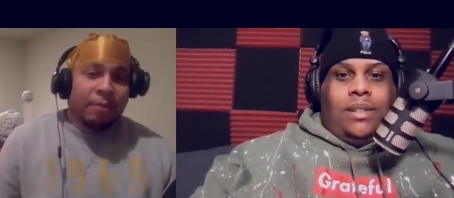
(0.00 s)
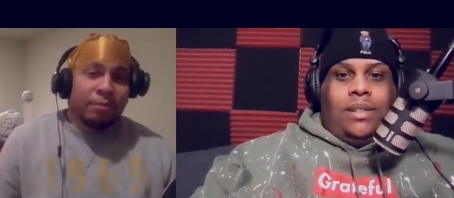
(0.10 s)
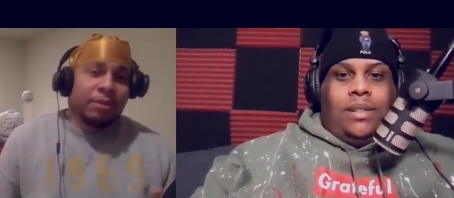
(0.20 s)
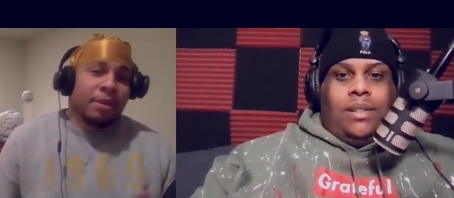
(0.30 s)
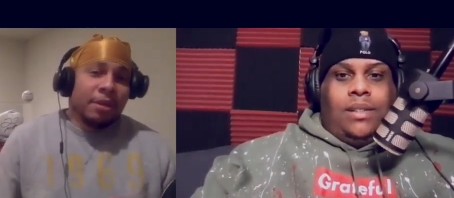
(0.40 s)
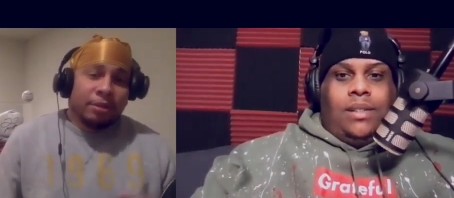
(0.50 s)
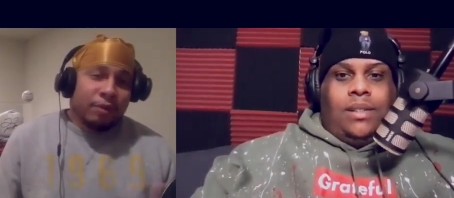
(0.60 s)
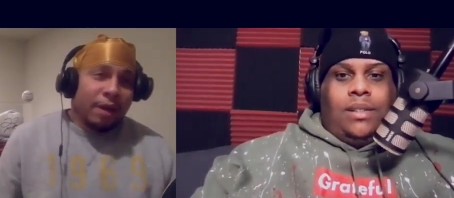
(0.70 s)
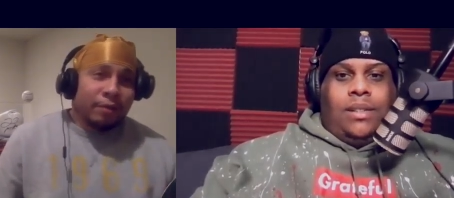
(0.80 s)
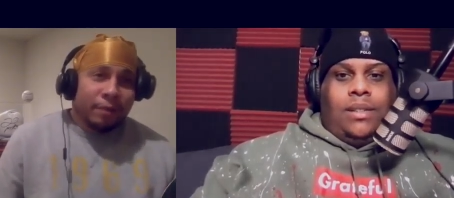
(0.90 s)
Speaker 1: was
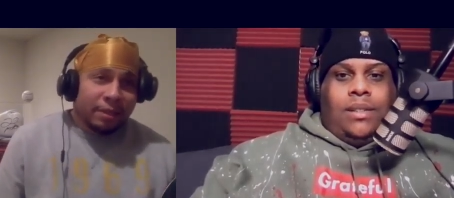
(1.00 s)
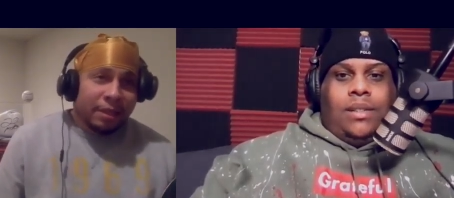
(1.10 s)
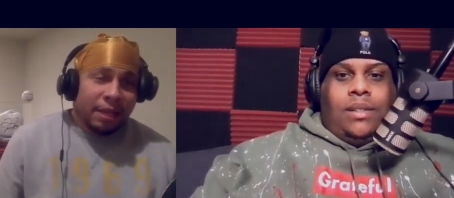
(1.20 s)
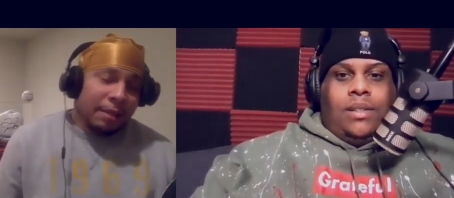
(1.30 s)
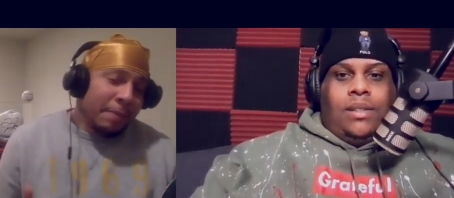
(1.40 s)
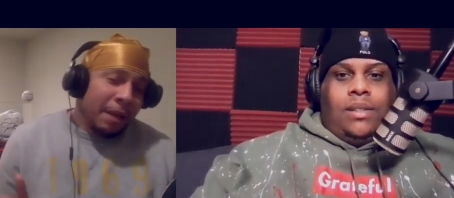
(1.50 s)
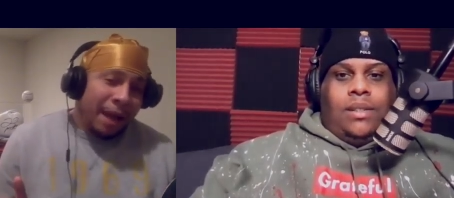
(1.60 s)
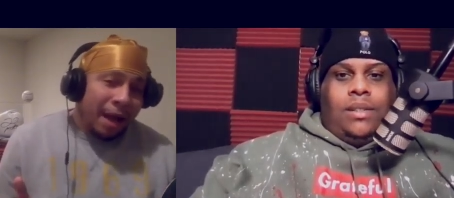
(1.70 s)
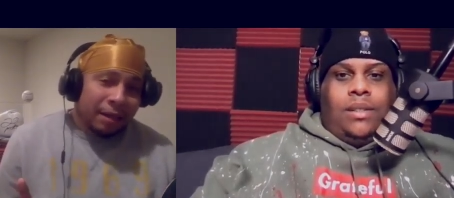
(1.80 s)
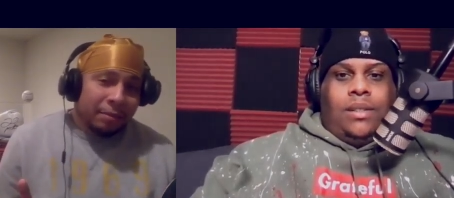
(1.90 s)
trying to criticize, I'm not
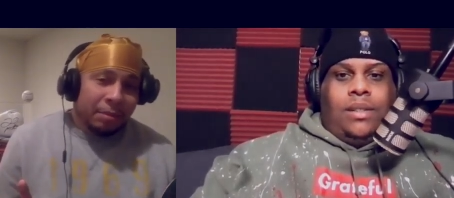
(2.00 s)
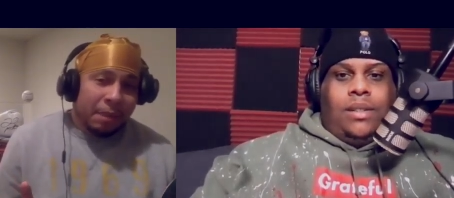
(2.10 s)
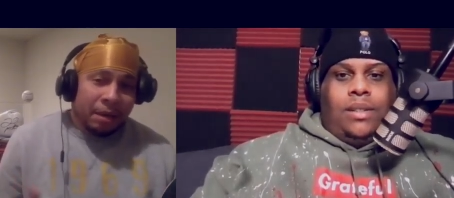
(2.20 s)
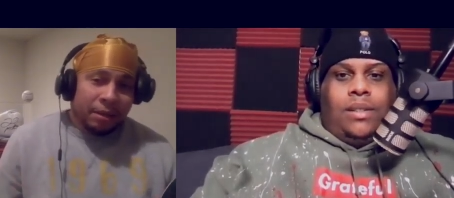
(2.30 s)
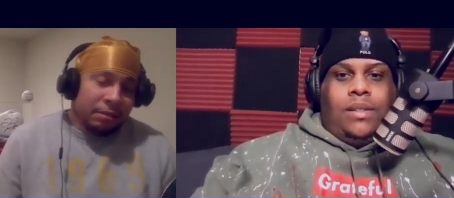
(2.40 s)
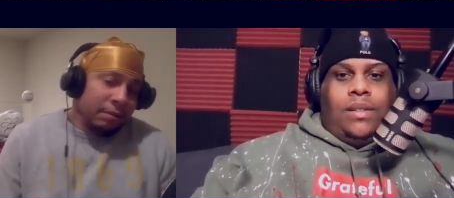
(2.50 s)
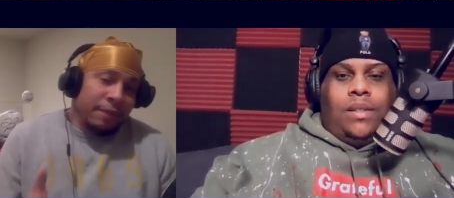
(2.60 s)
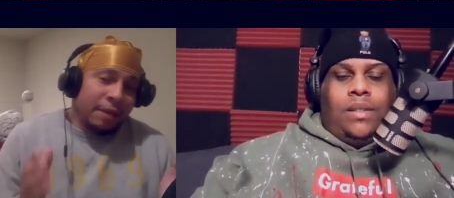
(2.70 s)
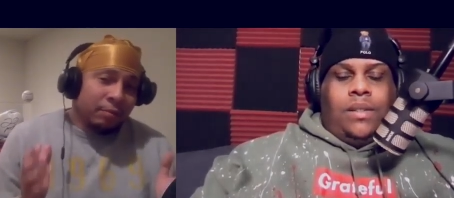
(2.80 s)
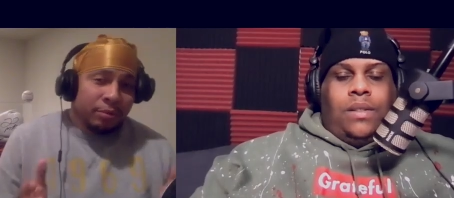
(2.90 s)
knocking them about it. If
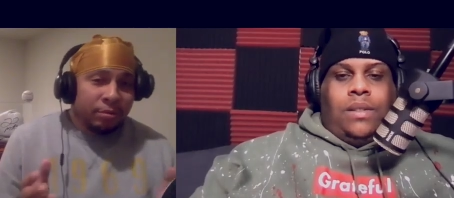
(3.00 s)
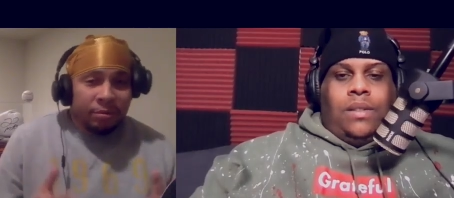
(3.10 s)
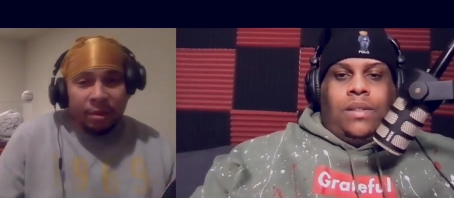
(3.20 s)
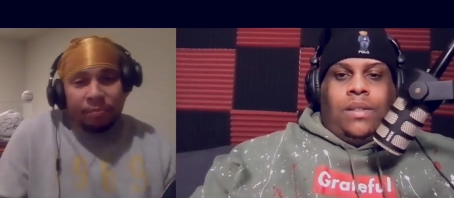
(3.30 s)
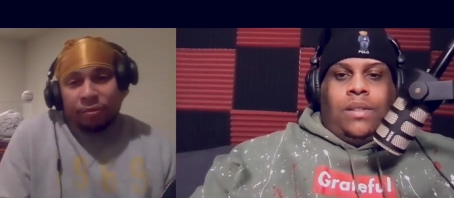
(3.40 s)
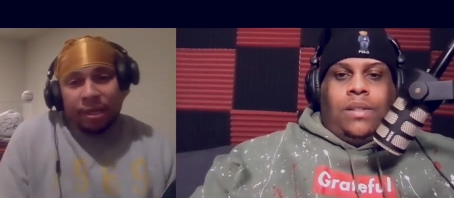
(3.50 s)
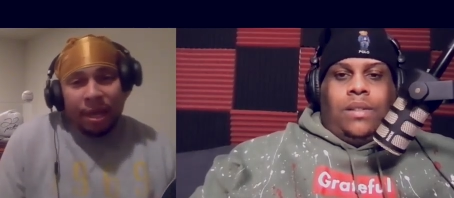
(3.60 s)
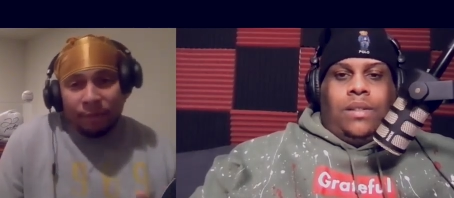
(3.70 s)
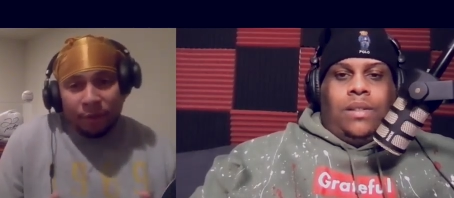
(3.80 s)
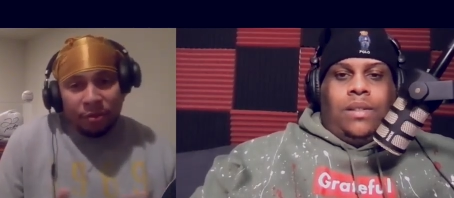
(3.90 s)
that's what your
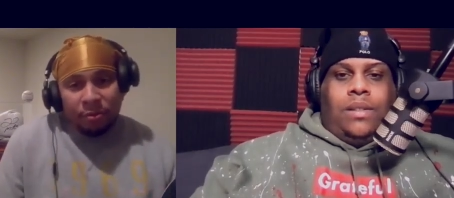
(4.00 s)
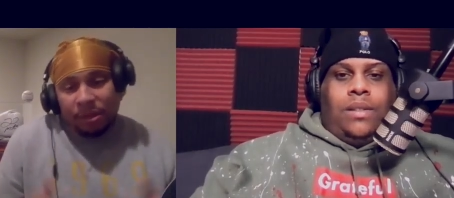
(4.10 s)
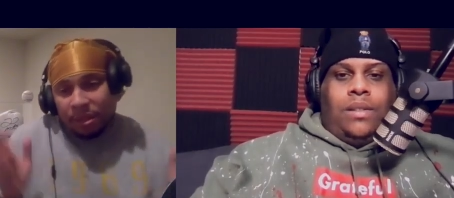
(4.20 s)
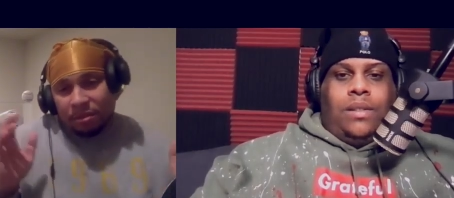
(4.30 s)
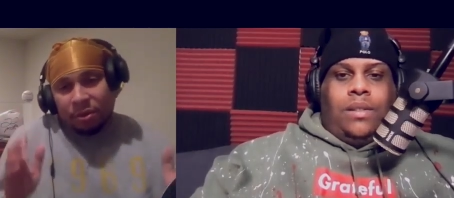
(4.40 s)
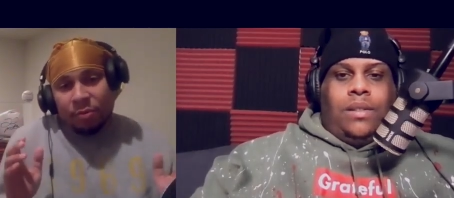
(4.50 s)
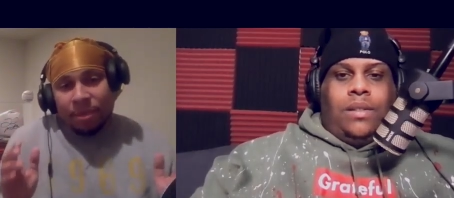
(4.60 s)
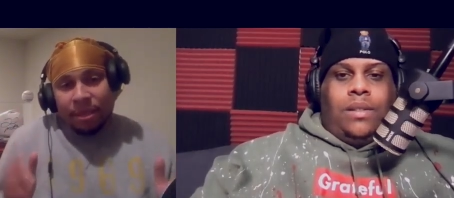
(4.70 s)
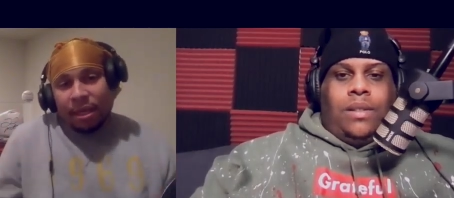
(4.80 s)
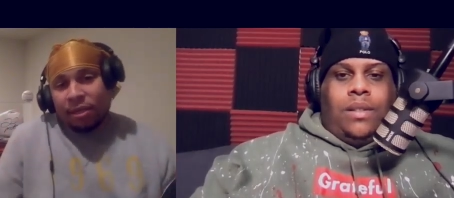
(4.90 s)
pregame ritual is, so
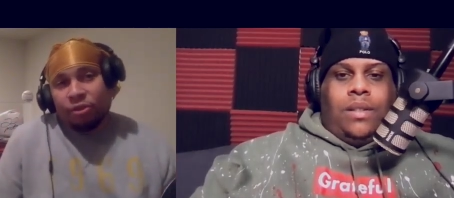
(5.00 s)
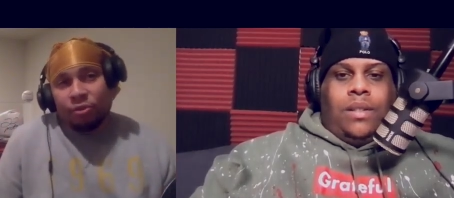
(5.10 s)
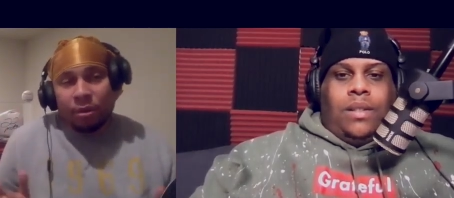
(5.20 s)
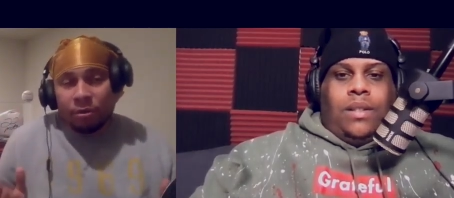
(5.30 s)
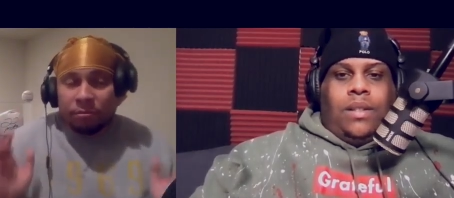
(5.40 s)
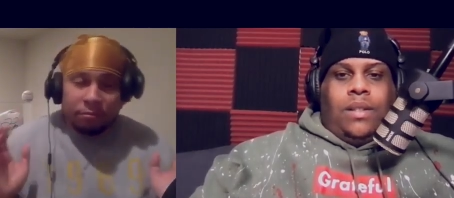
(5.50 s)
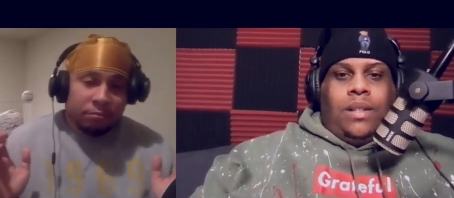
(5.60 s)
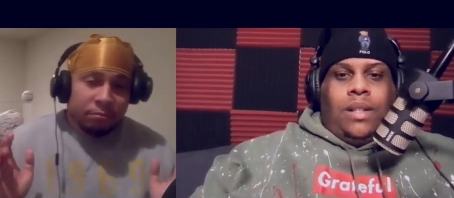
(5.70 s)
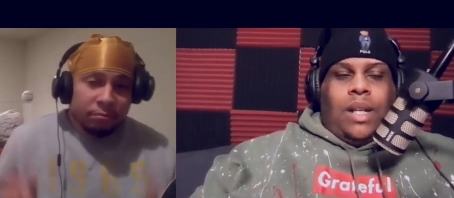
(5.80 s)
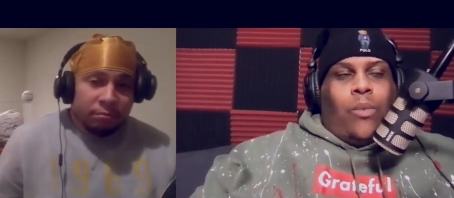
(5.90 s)
be it. That's you, bro
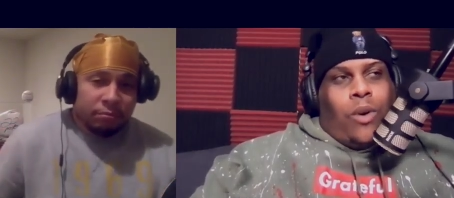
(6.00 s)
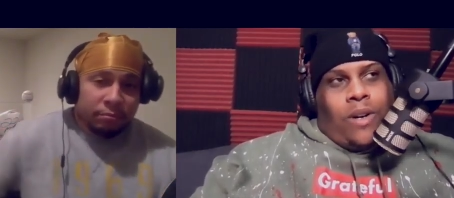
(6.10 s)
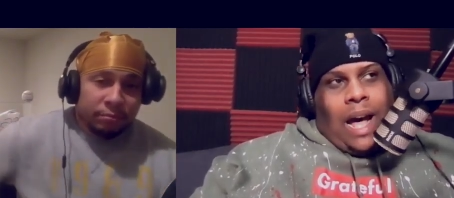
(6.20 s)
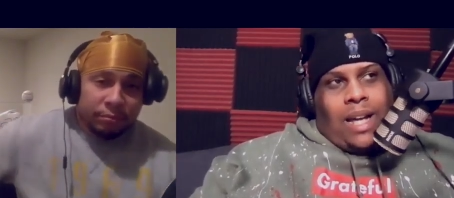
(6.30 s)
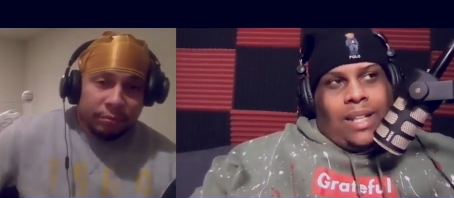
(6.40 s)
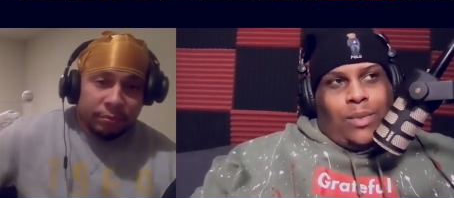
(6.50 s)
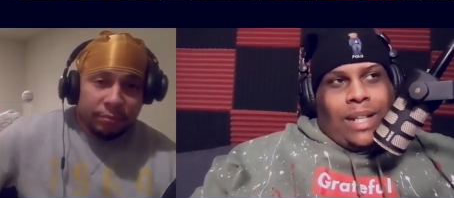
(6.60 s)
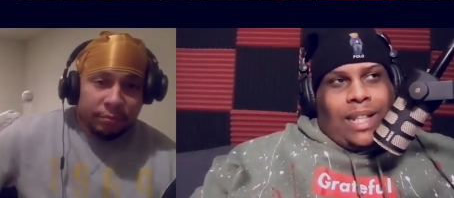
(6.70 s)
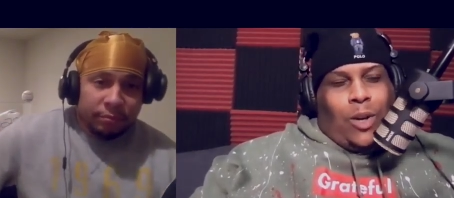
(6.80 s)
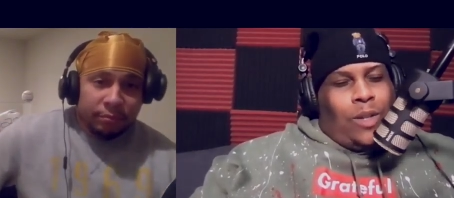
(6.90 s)
Speaker 2: well,
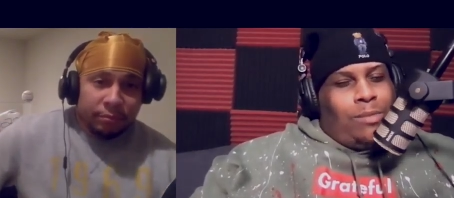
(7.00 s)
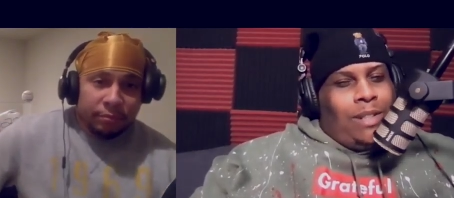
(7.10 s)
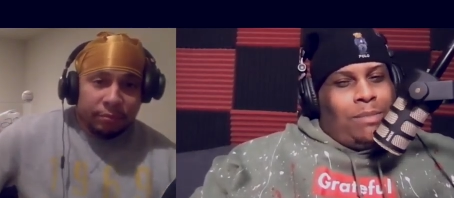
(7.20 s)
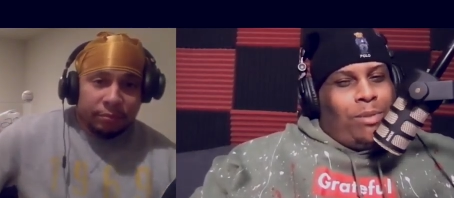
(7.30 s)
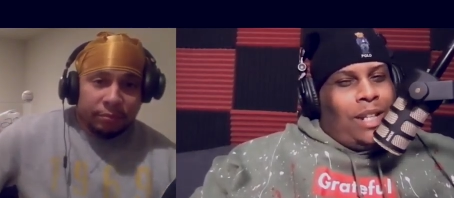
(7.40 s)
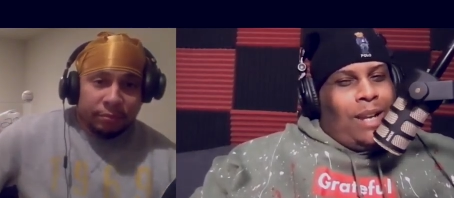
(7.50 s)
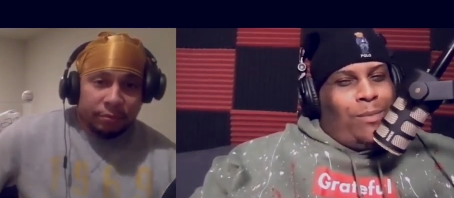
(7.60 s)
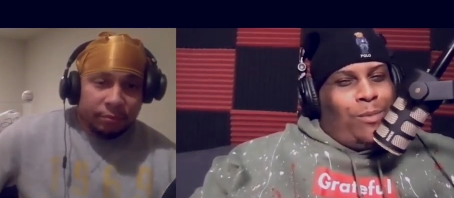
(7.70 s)
has that always been his pregame